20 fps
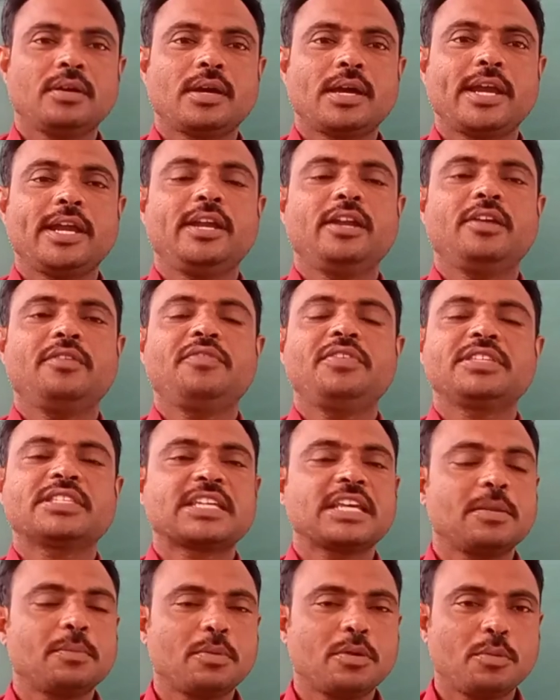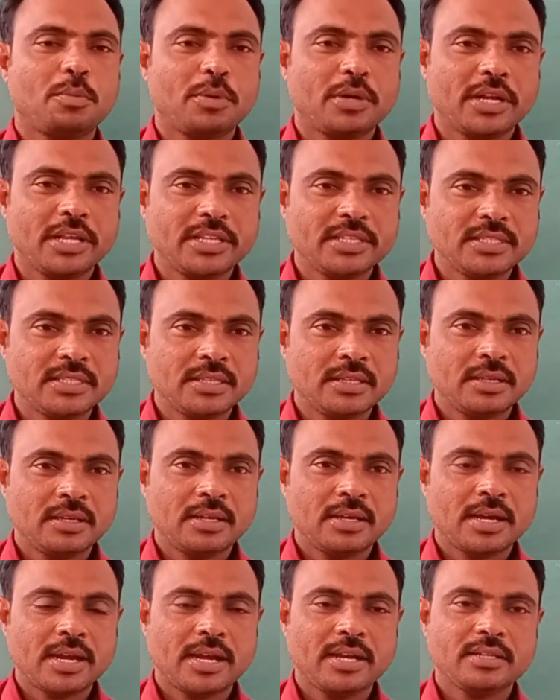and the physical properties
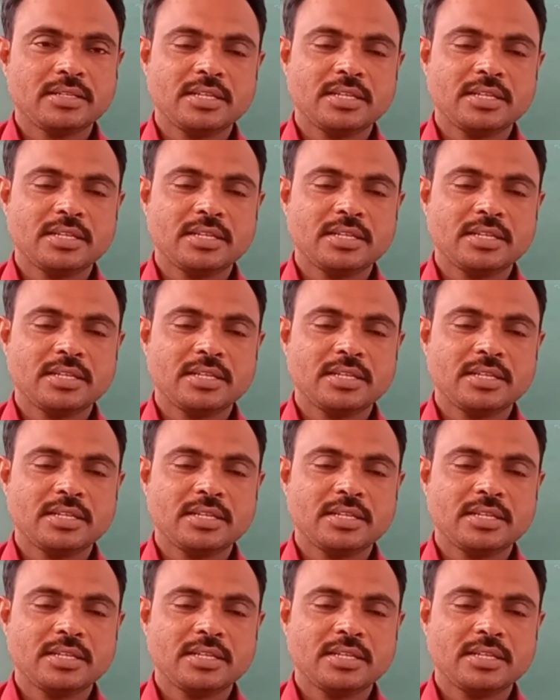and